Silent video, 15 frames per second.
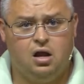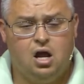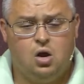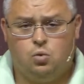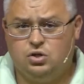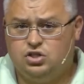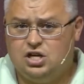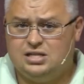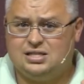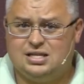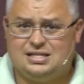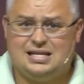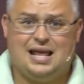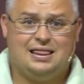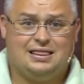When Jesus
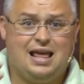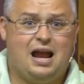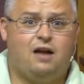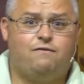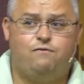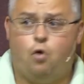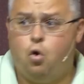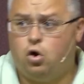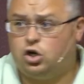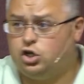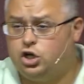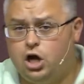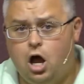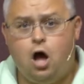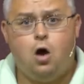said, therefore,
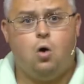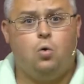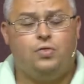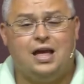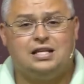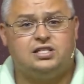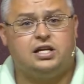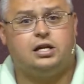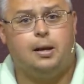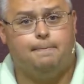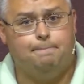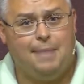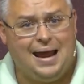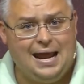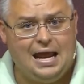go, that's a
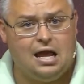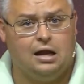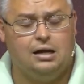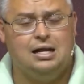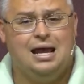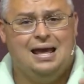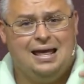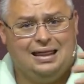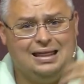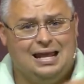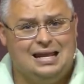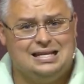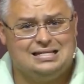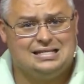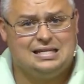command that
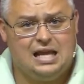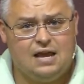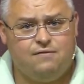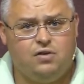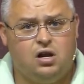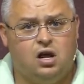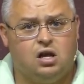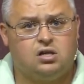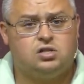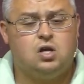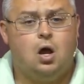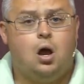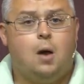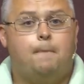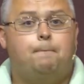he's given us.
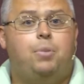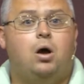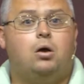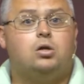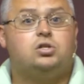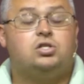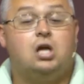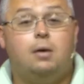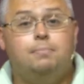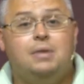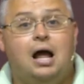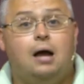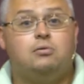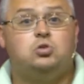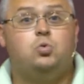But
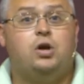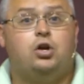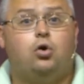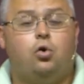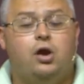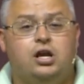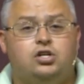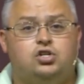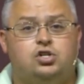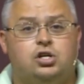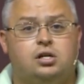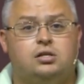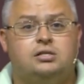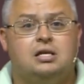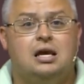sometimes we
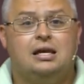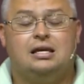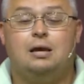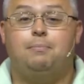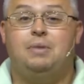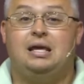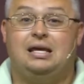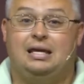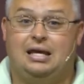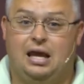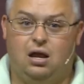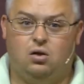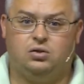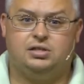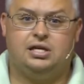Christians can be
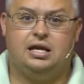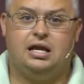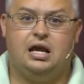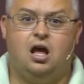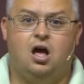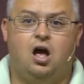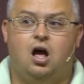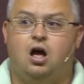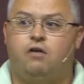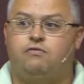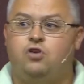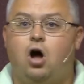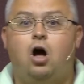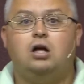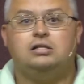guilty of
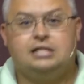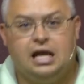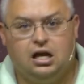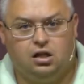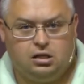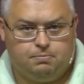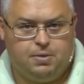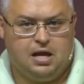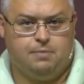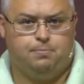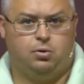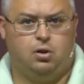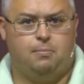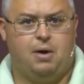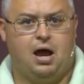not telling
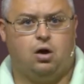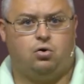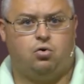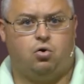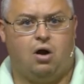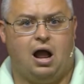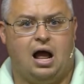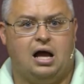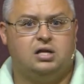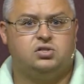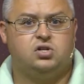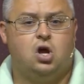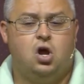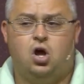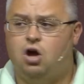people about Christ,
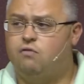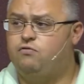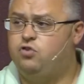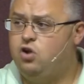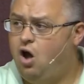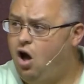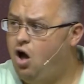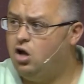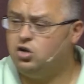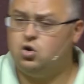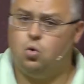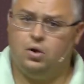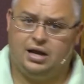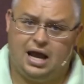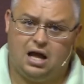of not
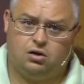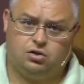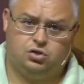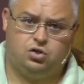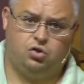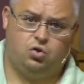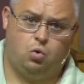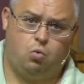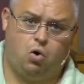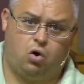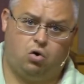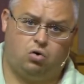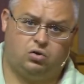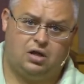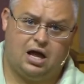going out into the
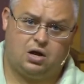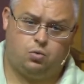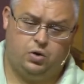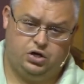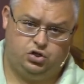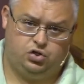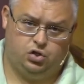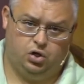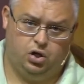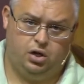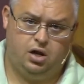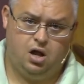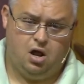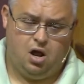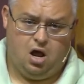world like we should,
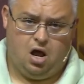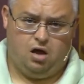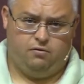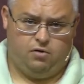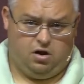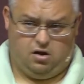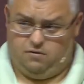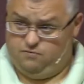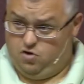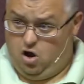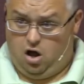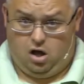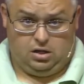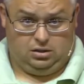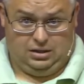of, of
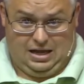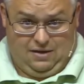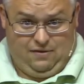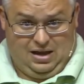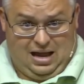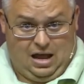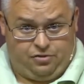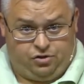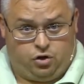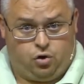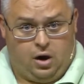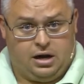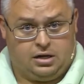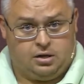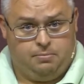not living out the
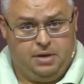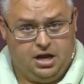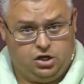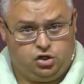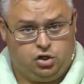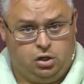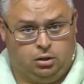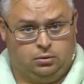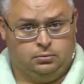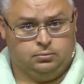Great Commission.